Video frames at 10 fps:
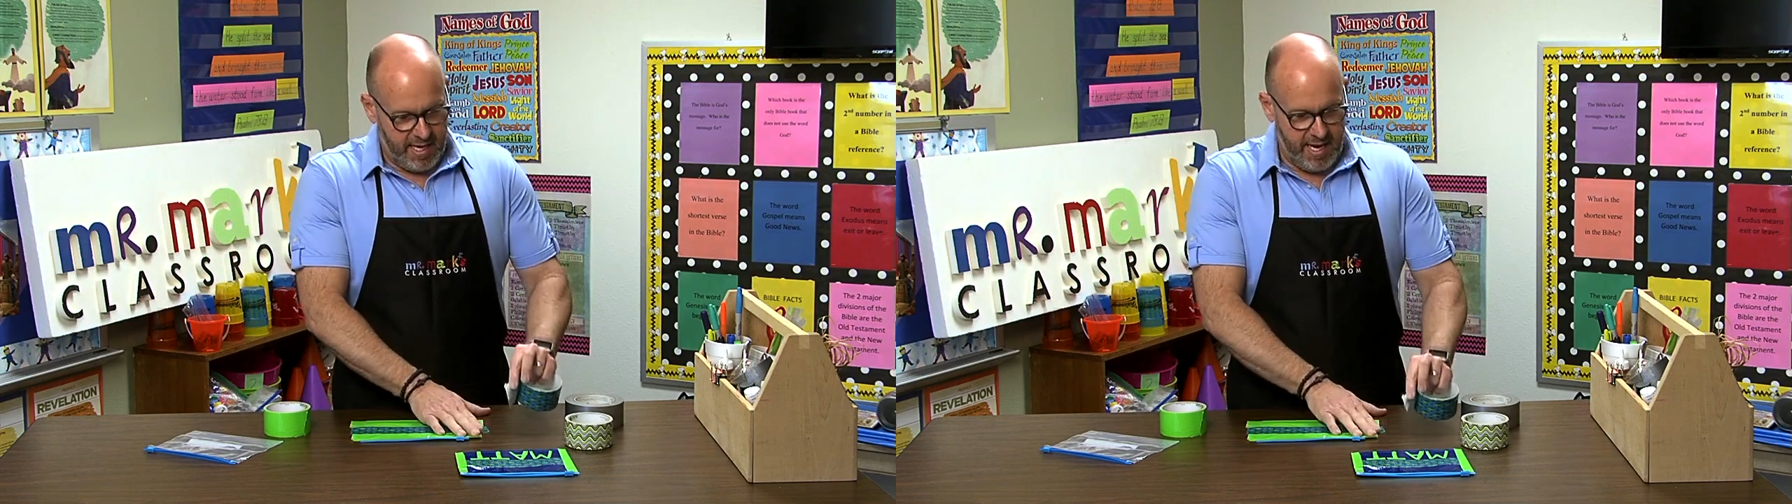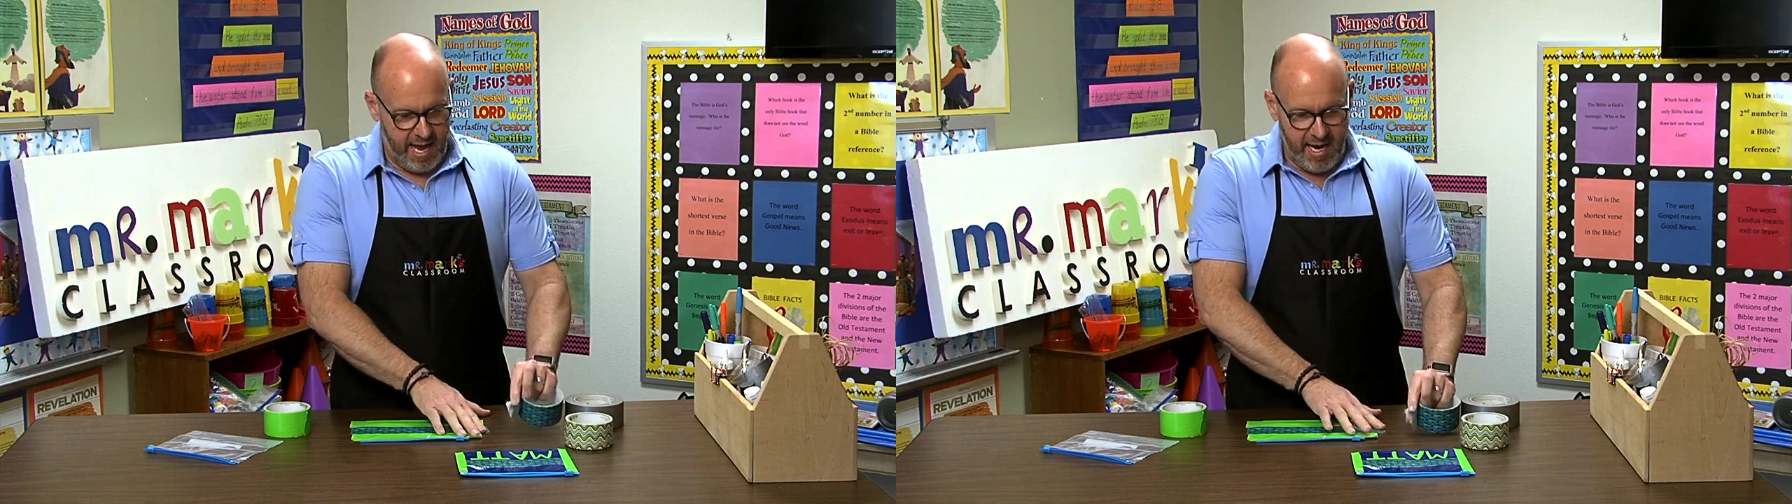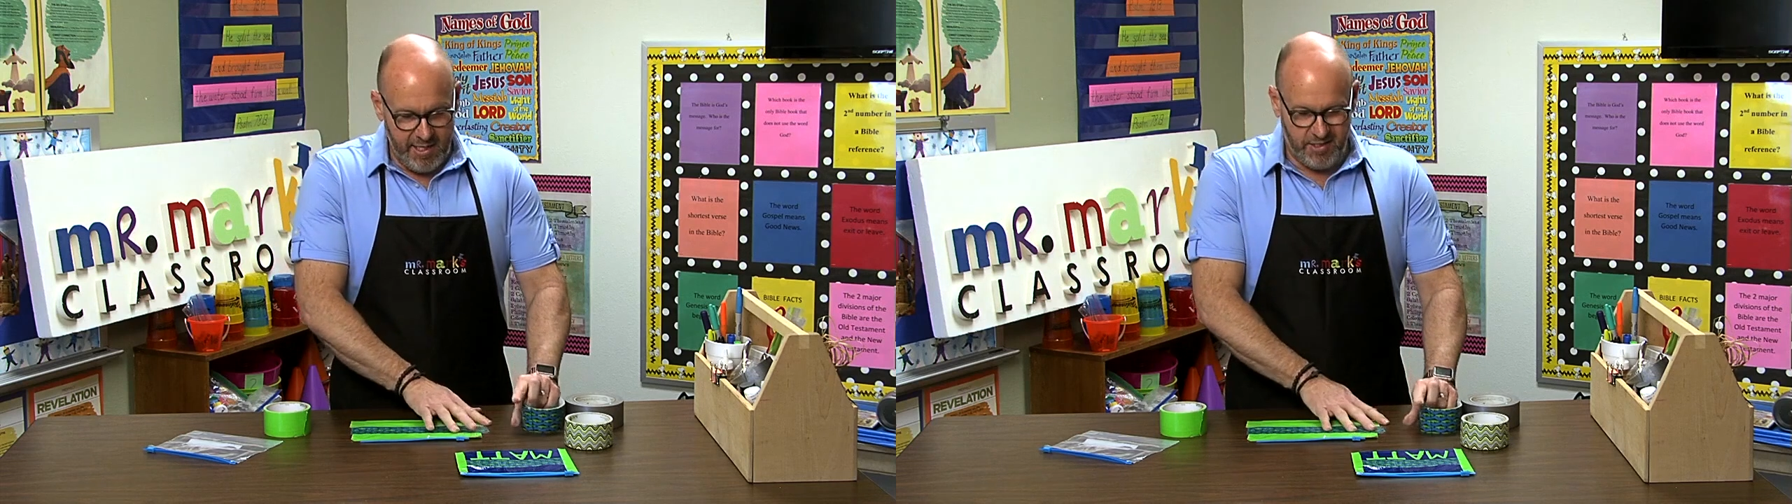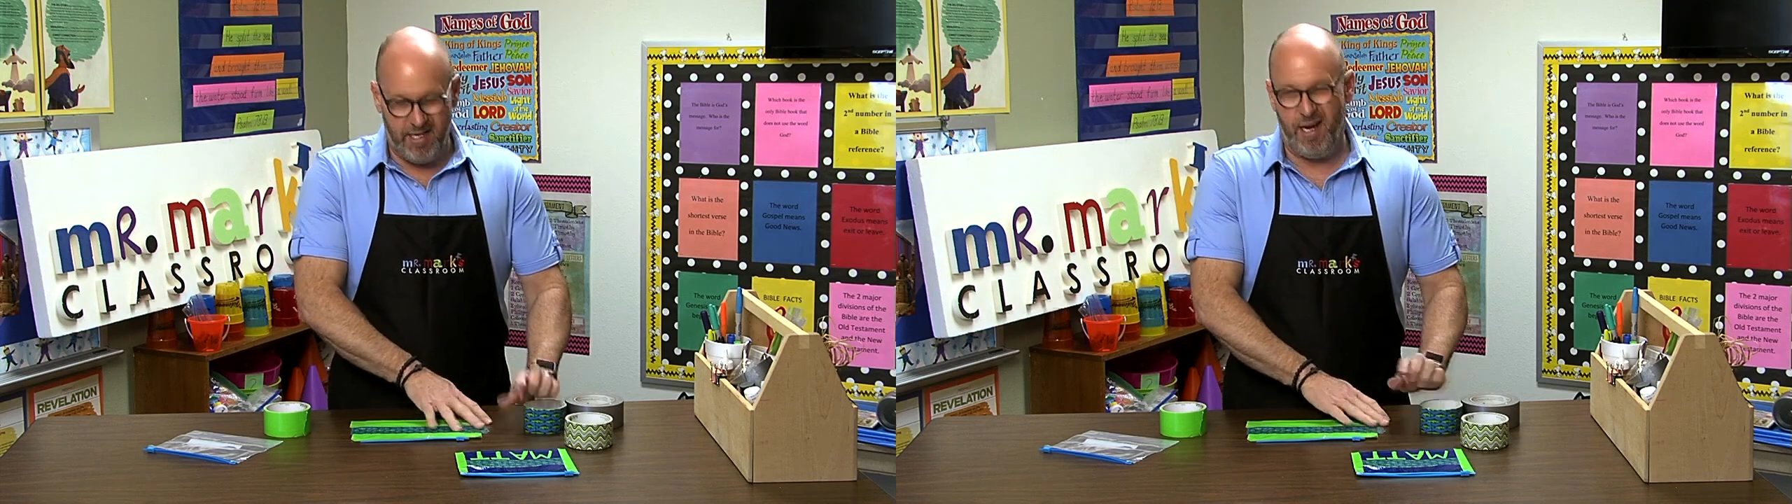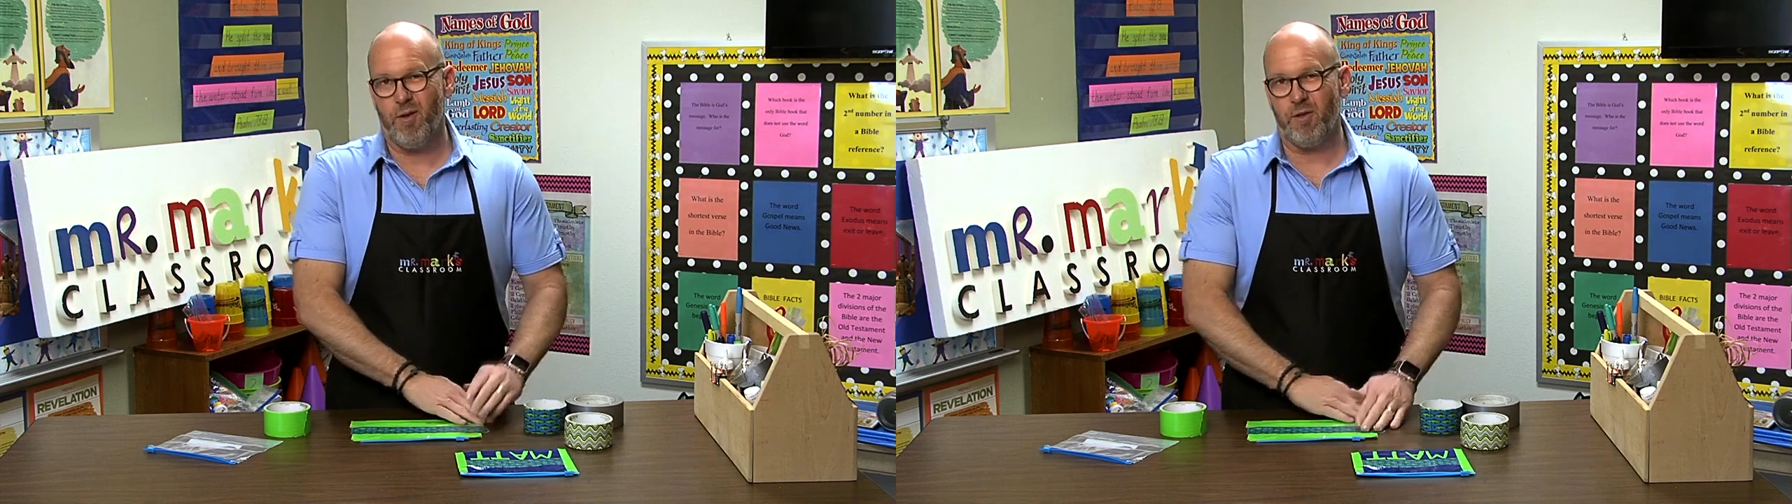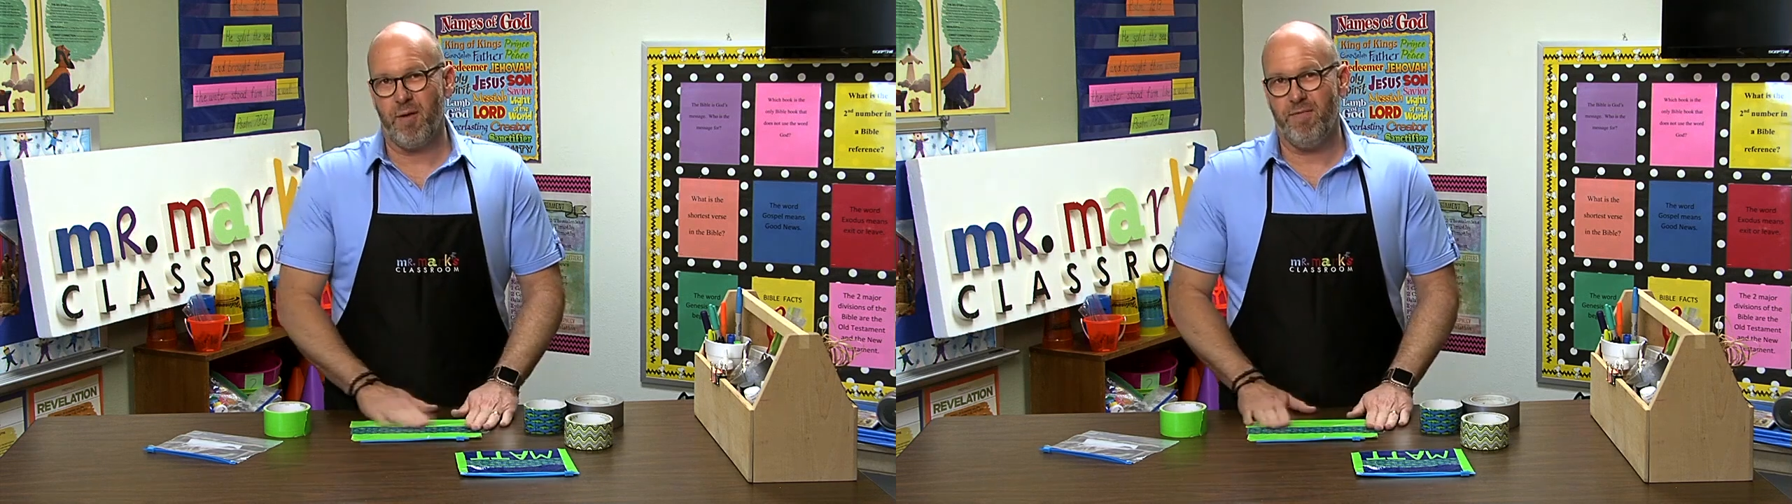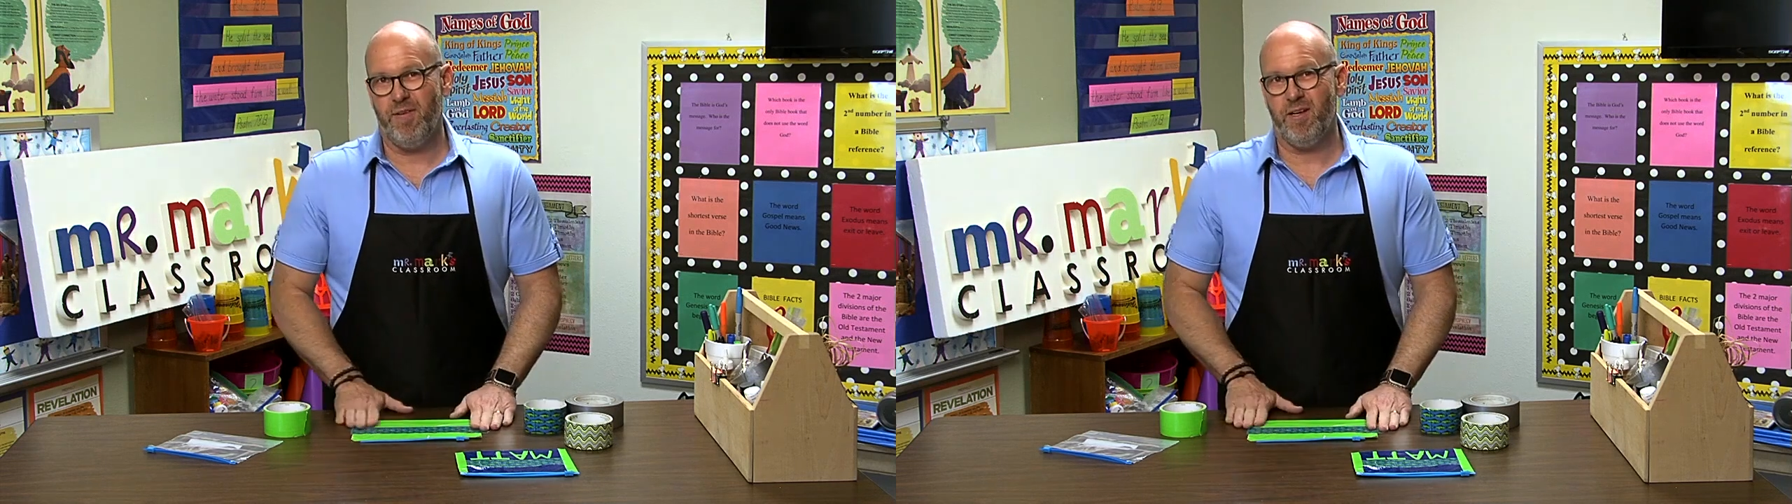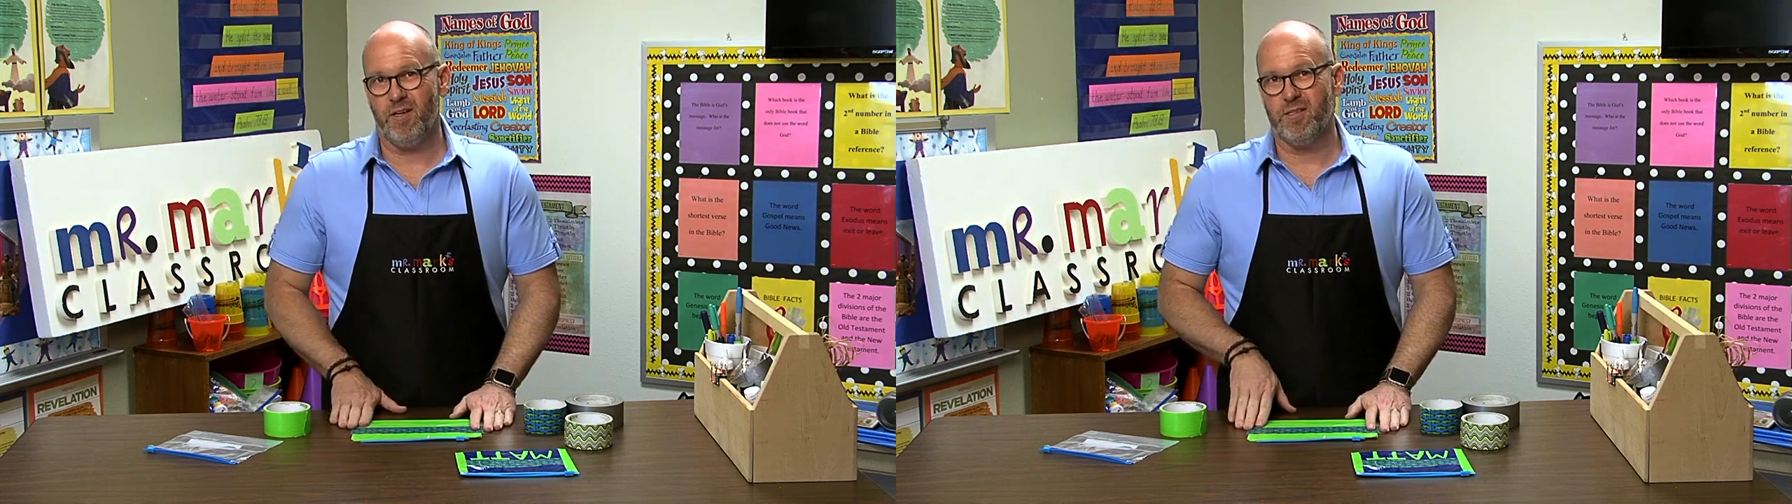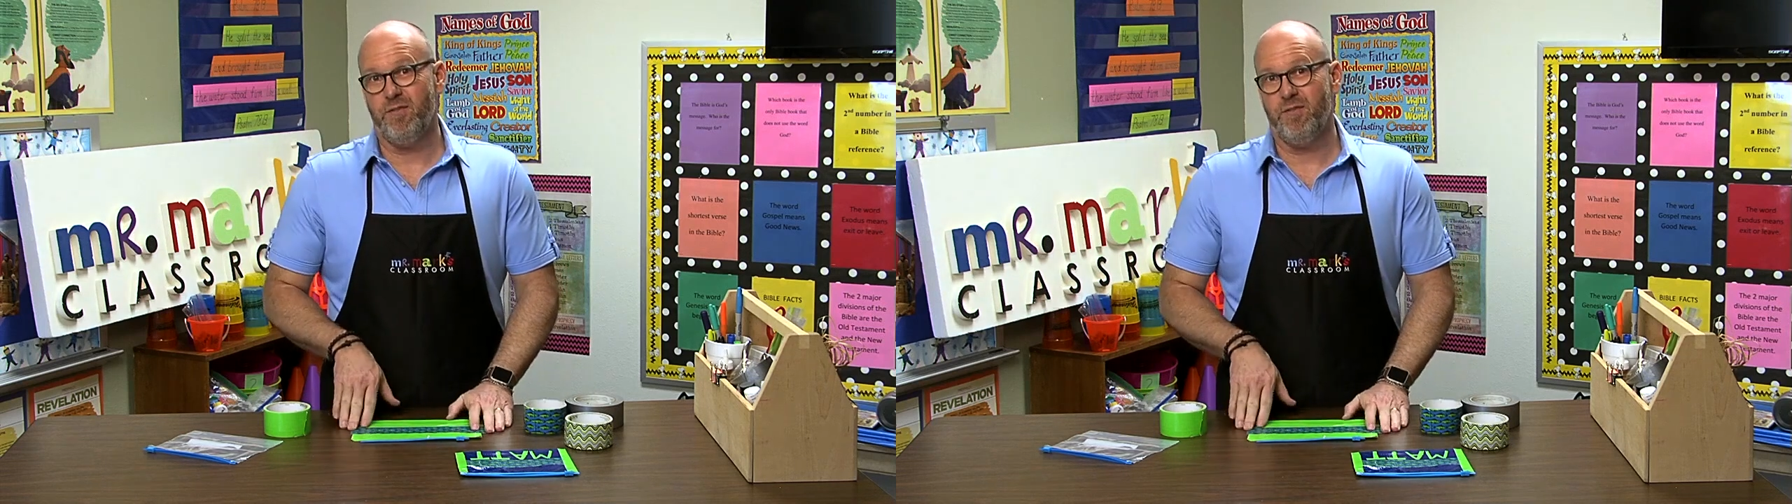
And I just tear it with my fingers.